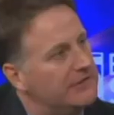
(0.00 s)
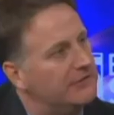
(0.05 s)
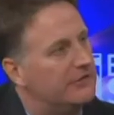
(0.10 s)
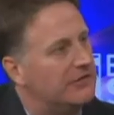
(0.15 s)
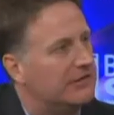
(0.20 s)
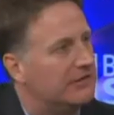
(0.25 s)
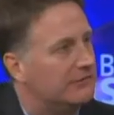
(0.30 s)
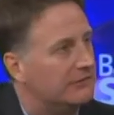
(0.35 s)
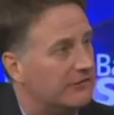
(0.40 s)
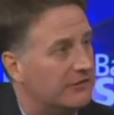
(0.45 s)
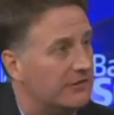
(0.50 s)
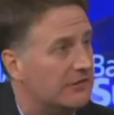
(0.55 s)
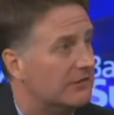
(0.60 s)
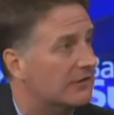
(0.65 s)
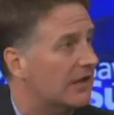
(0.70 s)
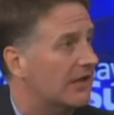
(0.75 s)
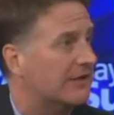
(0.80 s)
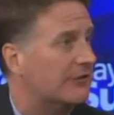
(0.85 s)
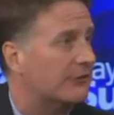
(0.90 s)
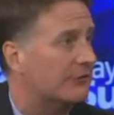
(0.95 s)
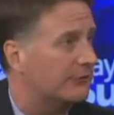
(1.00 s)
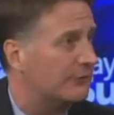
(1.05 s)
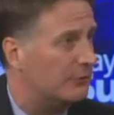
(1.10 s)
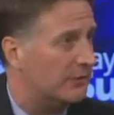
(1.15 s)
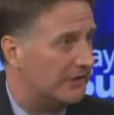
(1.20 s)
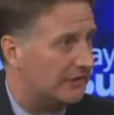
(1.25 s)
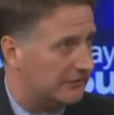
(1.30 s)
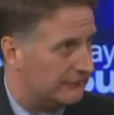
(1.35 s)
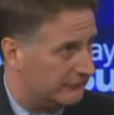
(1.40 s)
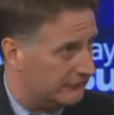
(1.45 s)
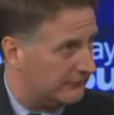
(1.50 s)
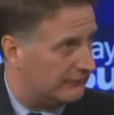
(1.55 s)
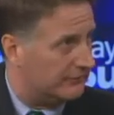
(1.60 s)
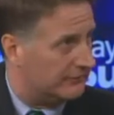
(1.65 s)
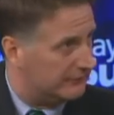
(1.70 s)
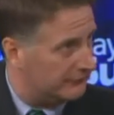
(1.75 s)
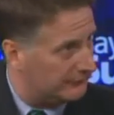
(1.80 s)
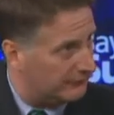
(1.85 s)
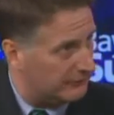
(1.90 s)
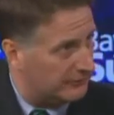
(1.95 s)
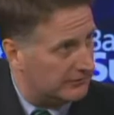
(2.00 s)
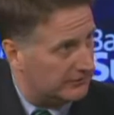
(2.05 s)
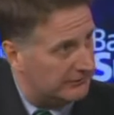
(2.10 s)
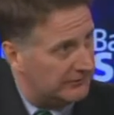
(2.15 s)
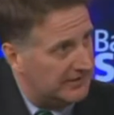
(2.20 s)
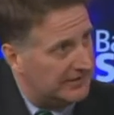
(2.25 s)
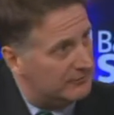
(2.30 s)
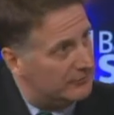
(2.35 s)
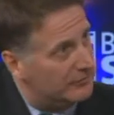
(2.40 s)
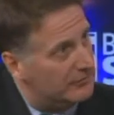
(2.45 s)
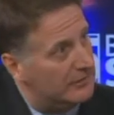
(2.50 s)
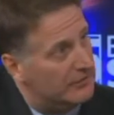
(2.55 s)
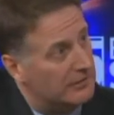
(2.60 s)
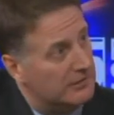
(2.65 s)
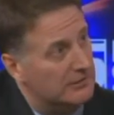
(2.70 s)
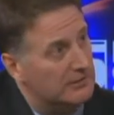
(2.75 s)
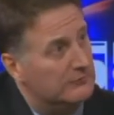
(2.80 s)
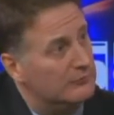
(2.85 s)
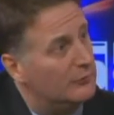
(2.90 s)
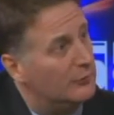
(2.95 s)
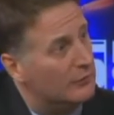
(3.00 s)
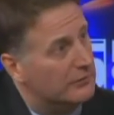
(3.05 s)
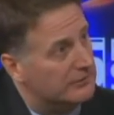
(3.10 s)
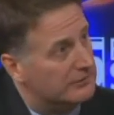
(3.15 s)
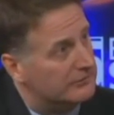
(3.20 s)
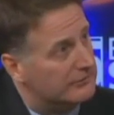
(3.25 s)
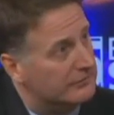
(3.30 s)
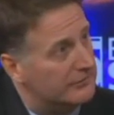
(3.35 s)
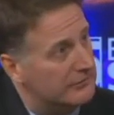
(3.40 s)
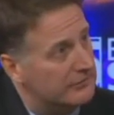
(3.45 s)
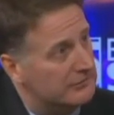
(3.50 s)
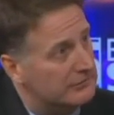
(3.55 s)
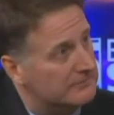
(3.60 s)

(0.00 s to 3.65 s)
to consider like earthquake insurance, for example, are important too.